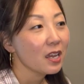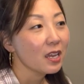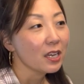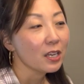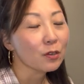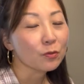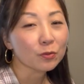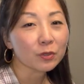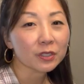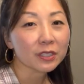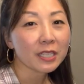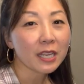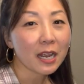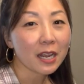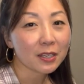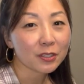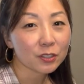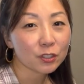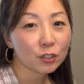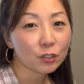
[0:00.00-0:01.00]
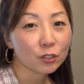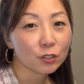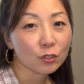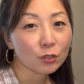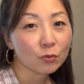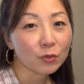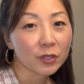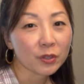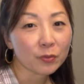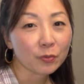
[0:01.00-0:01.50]
It really has to
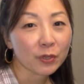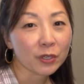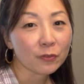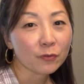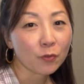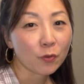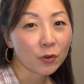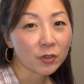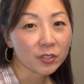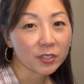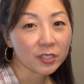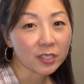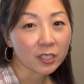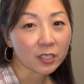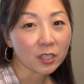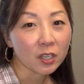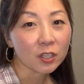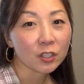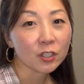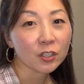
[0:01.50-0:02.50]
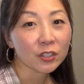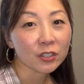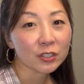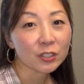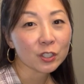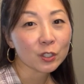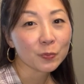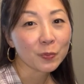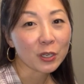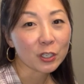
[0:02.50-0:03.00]
do with reinforcing good
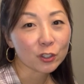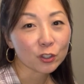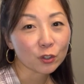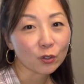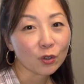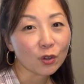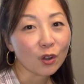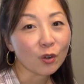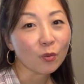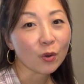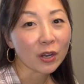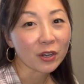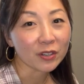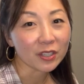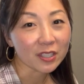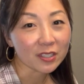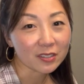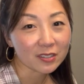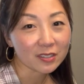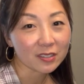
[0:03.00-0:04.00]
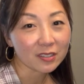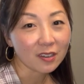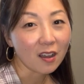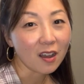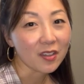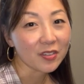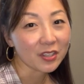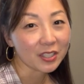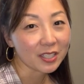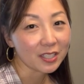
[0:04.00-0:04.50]
spatial awareness
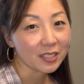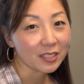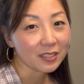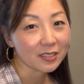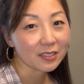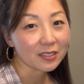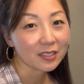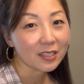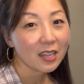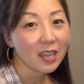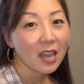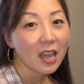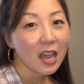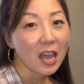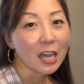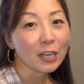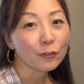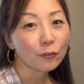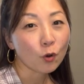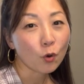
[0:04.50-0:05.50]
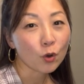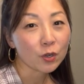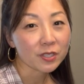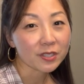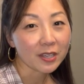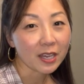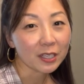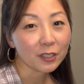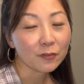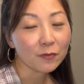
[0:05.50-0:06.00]
on the keys. And of course
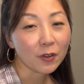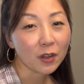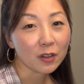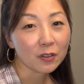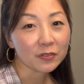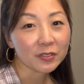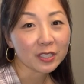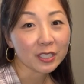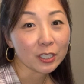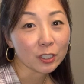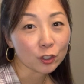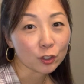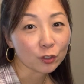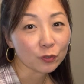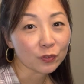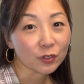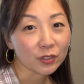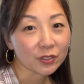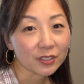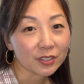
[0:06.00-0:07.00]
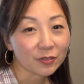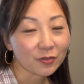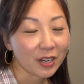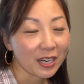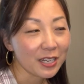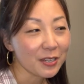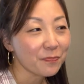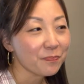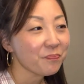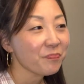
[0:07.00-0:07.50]
that involves intervals,
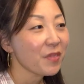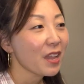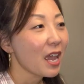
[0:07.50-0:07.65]
right?